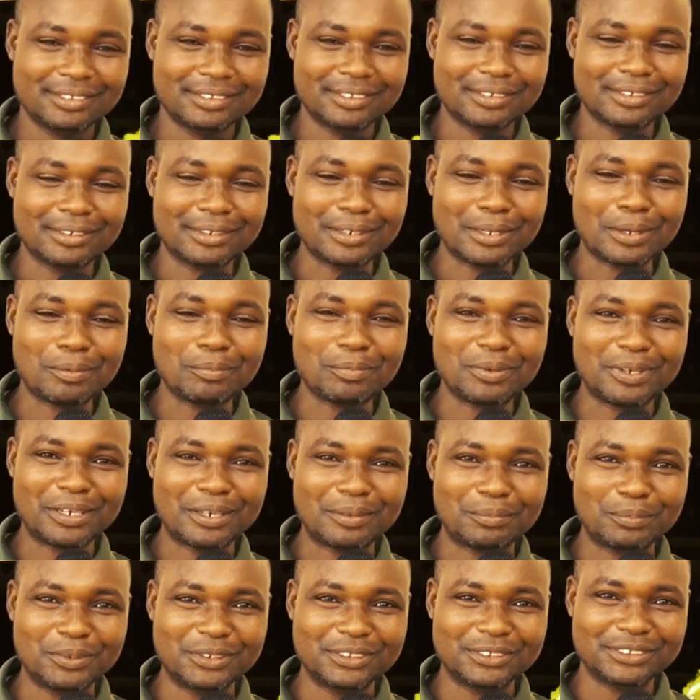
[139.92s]
I'm
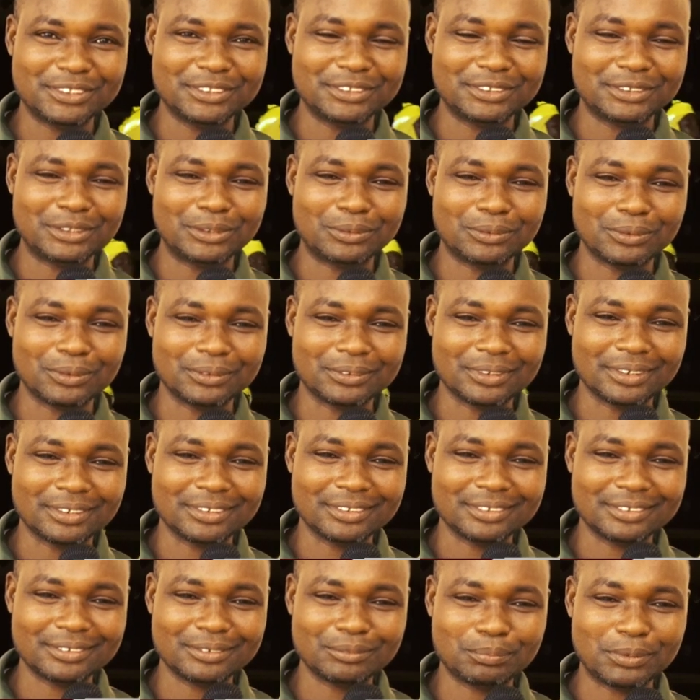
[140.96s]
gonna be
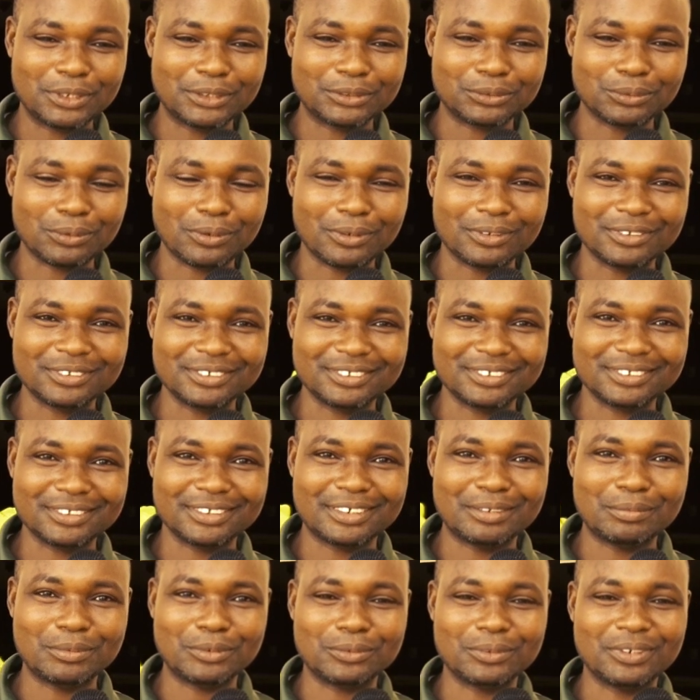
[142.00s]
60,000. First one
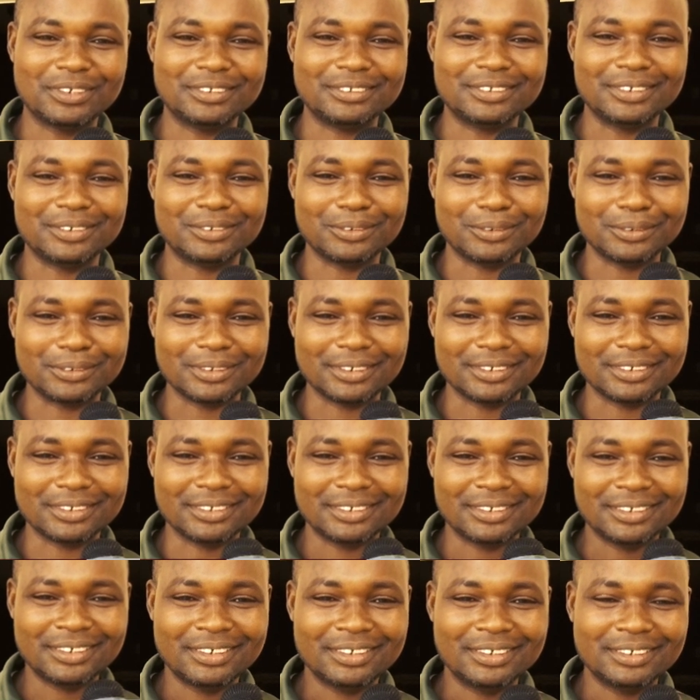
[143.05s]
give me 20,000.
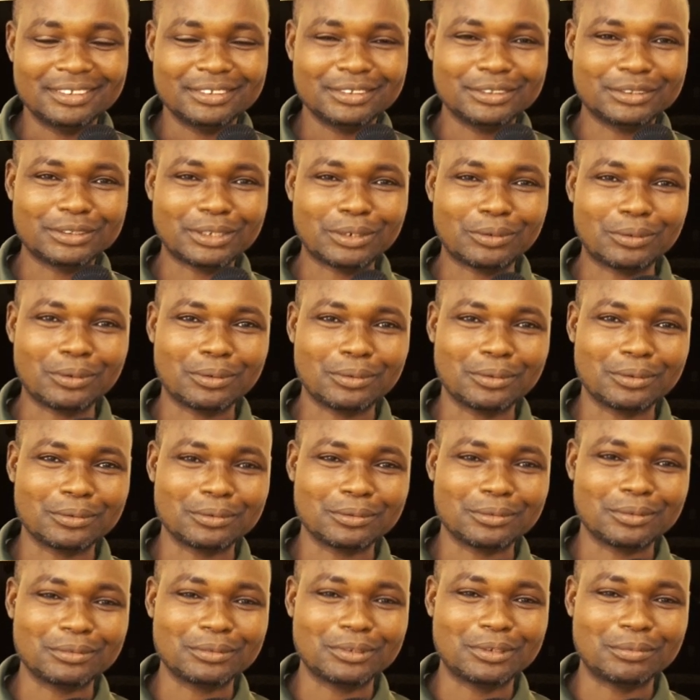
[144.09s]
The second
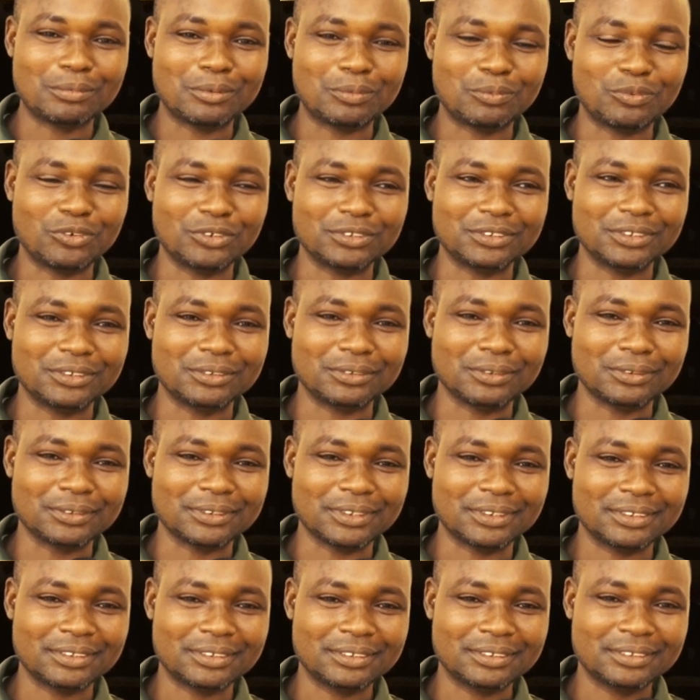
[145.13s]
one can give me
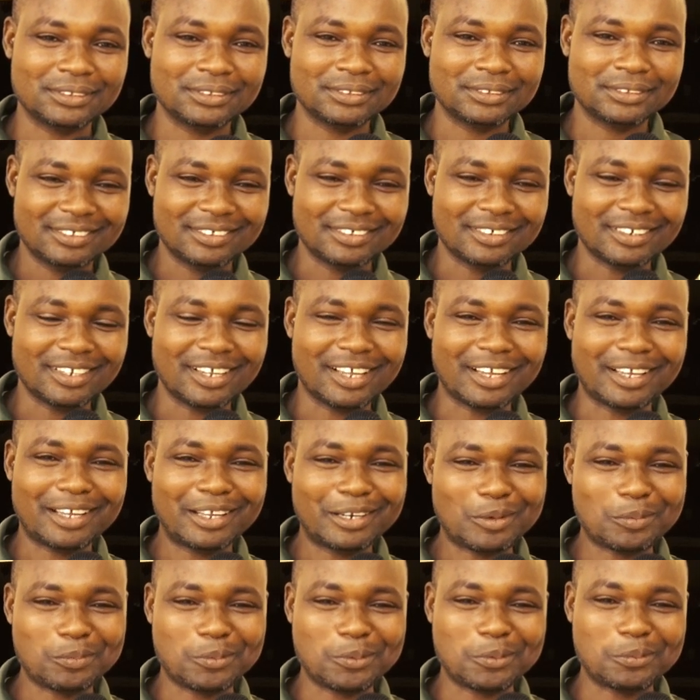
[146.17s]
40,000. I
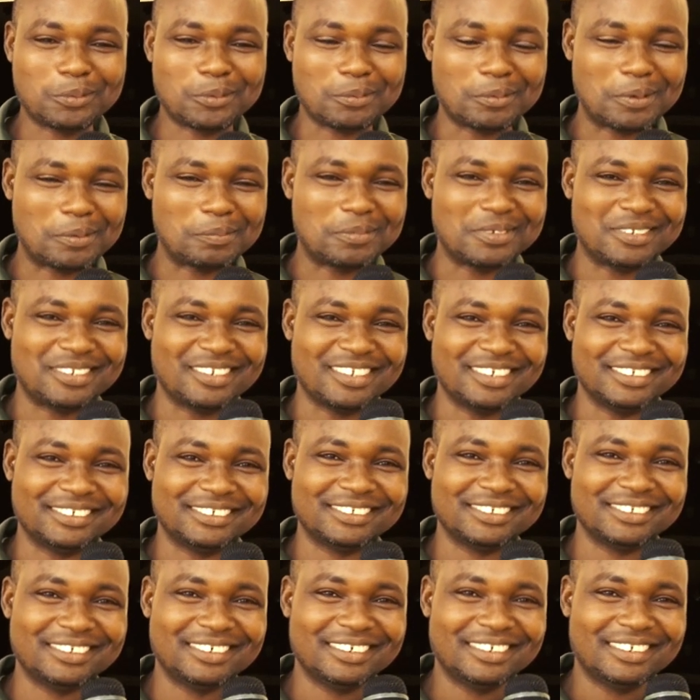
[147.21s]
carry on put for my
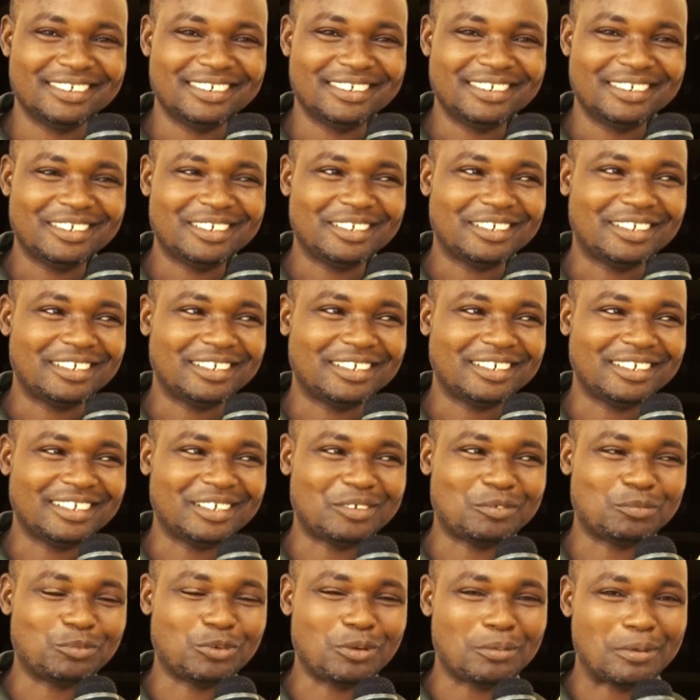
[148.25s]
business.
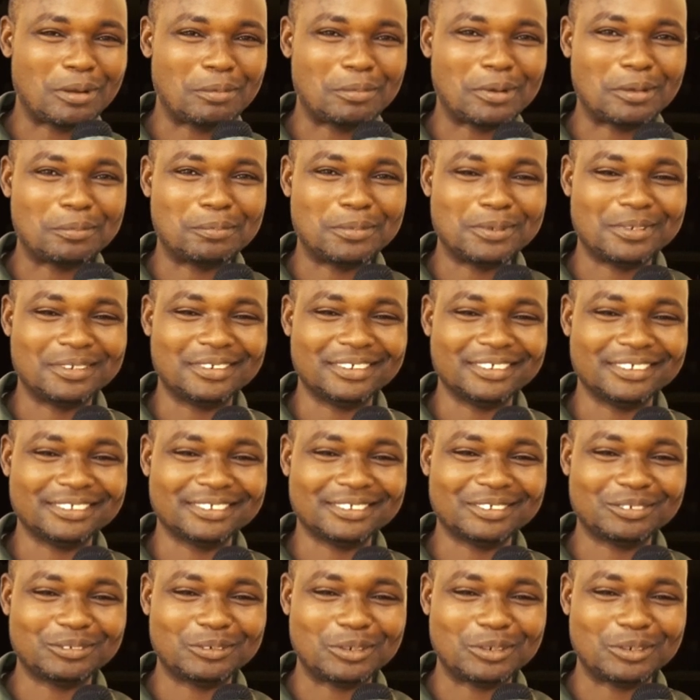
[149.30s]
I inform my business.